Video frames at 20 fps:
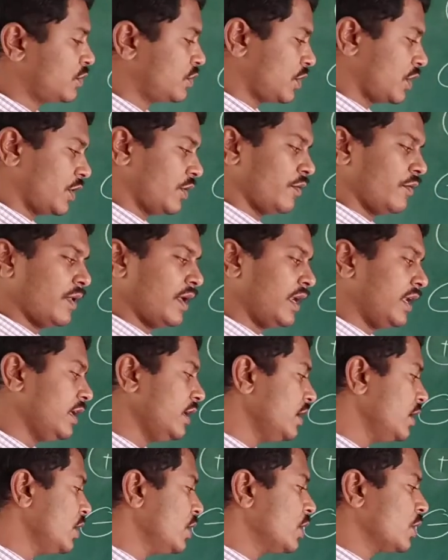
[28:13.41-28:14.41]

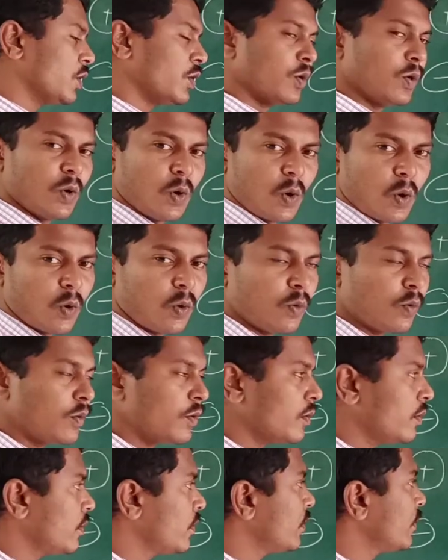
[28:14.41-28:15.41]
very
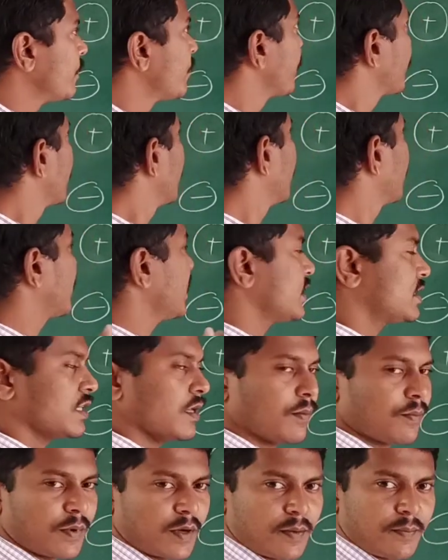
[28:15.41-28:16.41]
low in case
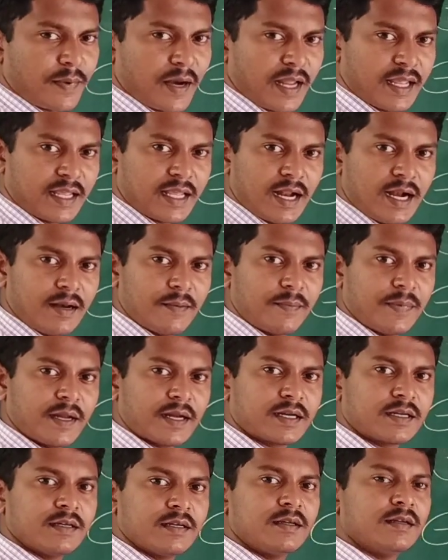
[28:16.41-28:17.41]
of Tranquil
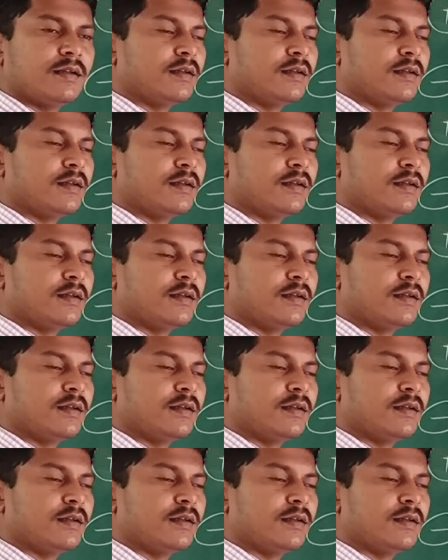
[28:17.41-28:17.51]
defect.